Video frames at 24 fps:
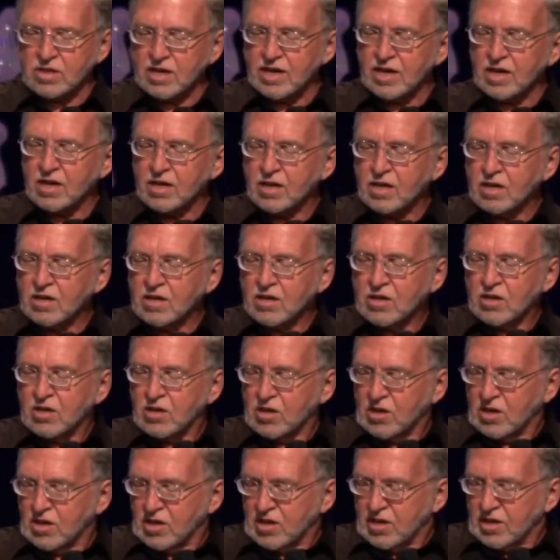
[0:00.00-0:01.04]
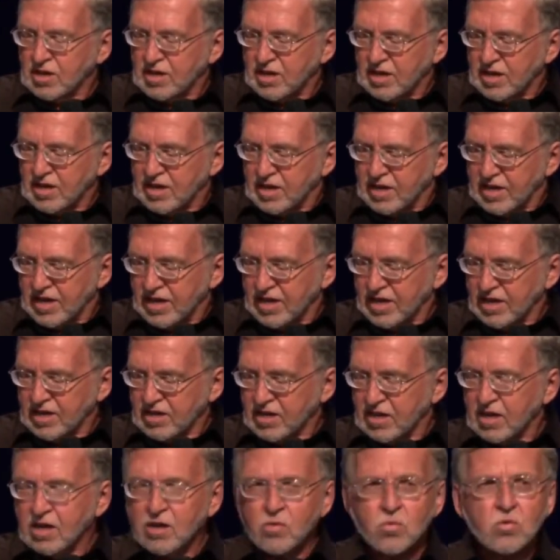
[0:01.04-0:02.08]
that. And
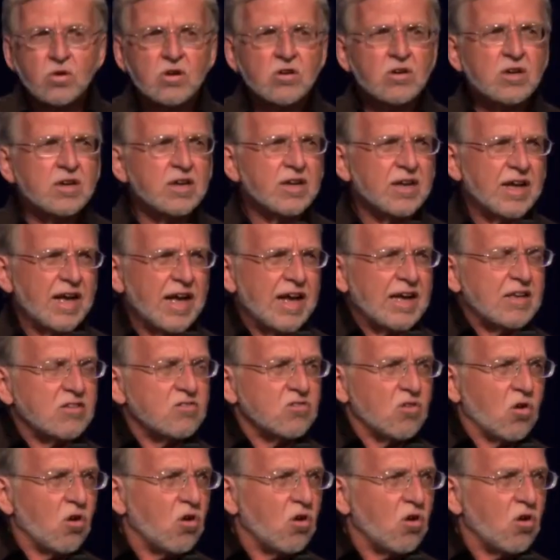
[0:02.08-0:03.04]
we're going to ask